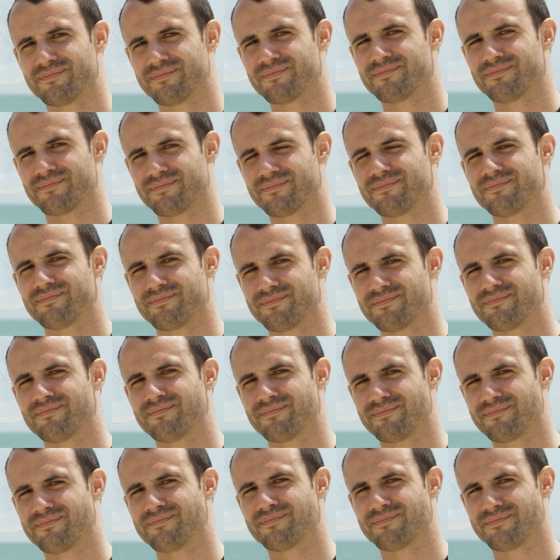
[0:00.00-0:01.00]

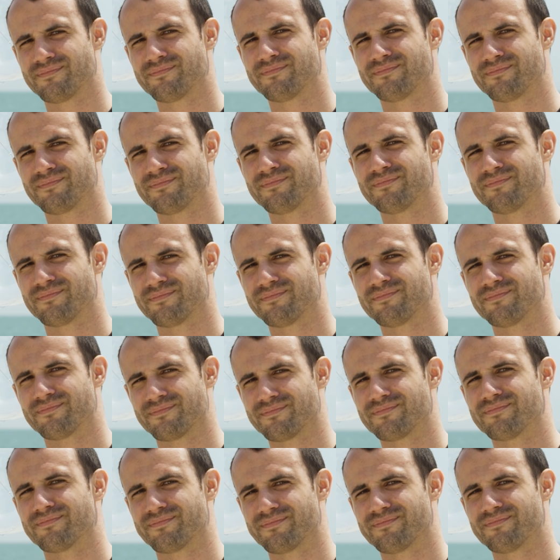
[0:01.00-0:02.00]

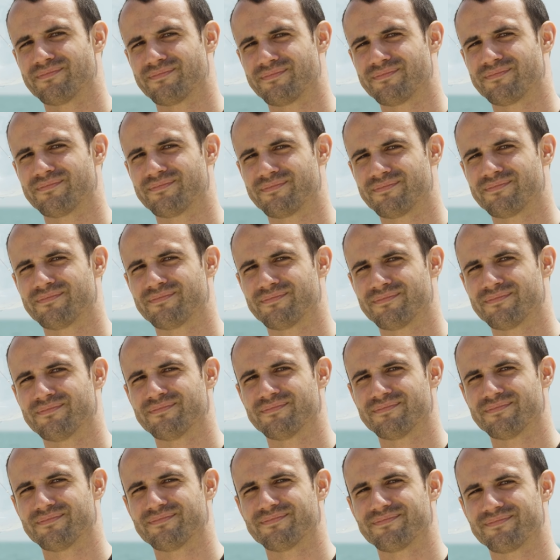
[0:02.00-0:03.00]

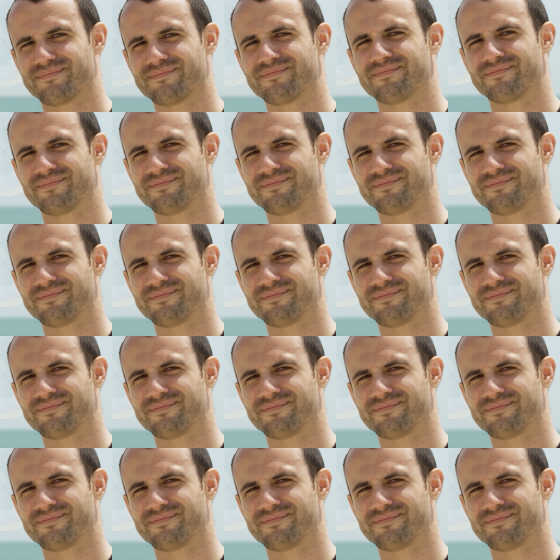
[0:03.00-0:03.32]
No words are spoken by the person on screen.